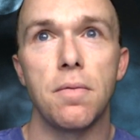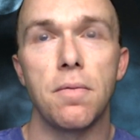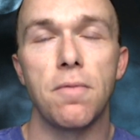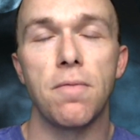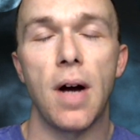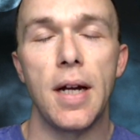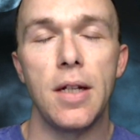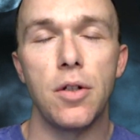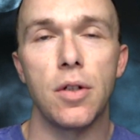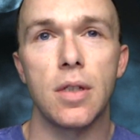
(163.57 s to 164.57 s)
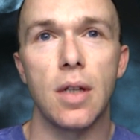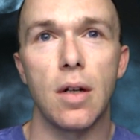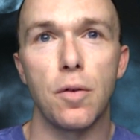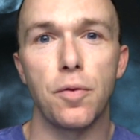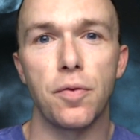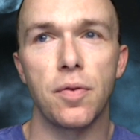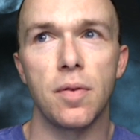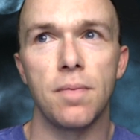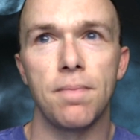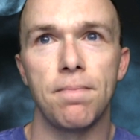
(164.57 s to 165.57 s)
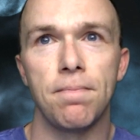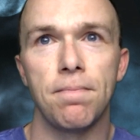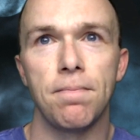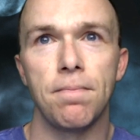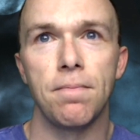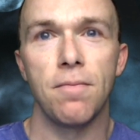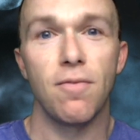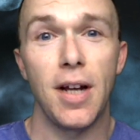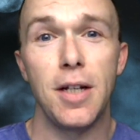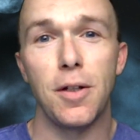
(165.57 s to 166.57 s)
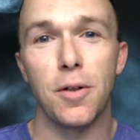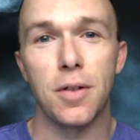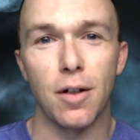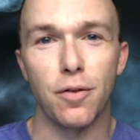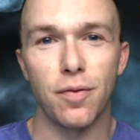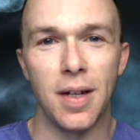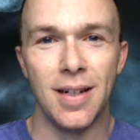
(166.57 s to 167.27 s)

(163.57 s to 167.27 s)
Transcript: find yourself finding yourself.